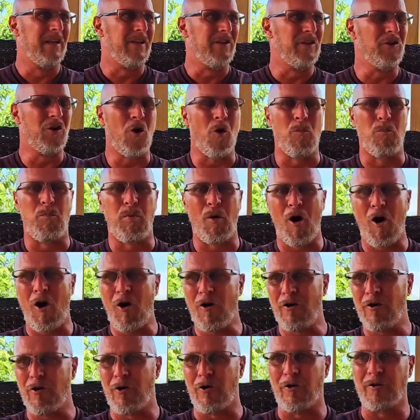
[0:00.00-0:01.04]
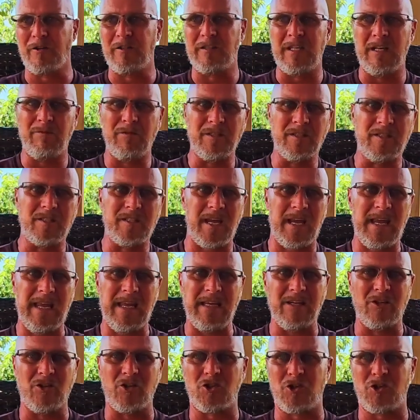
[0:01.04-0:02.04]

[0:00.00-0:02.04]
you know, barter, give and take,